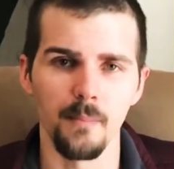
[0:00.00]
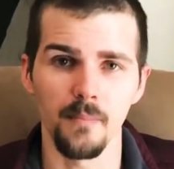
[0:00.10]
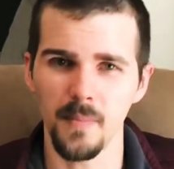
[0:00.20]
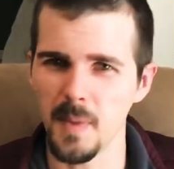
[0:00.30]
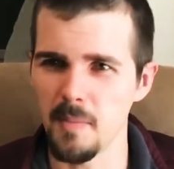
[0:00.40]

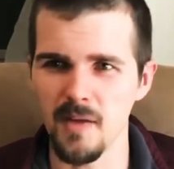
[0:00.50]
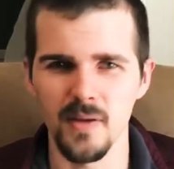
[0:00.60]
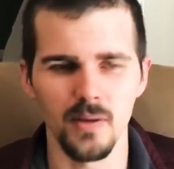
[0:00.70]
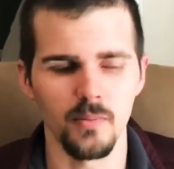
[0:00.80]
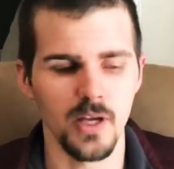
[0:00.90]
Maybe
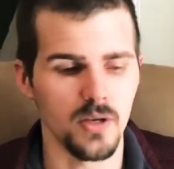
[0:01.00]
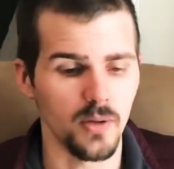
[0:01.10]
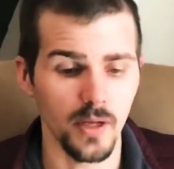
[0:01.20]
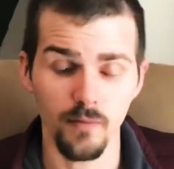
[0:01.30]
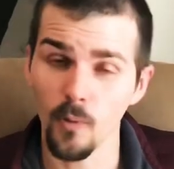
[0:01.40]
even we could do
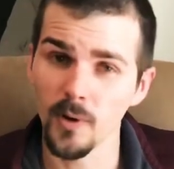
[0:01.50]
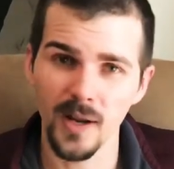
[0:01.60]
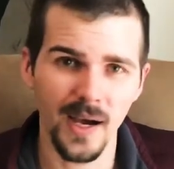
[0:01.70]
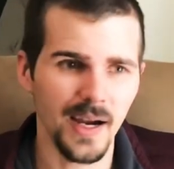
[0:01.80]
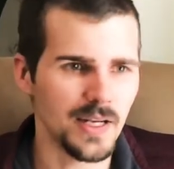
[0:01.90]
like
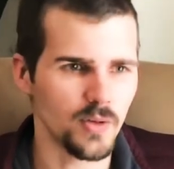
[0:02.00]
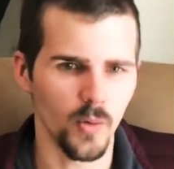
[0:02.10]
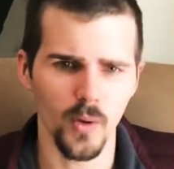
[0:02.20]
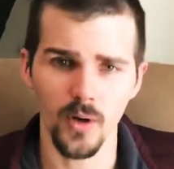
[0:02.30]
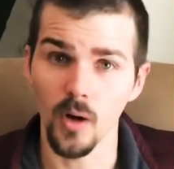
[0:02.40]
Fortnite
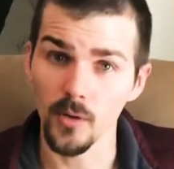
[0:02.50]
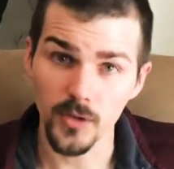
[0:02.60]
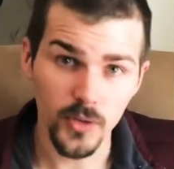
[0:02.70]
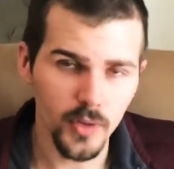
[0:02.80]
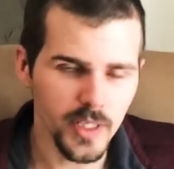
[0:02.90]
or Call of
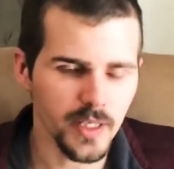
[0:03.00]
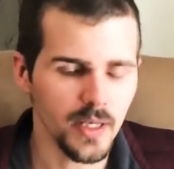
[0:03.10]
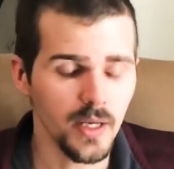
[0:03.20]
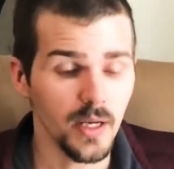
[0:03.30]
Duty.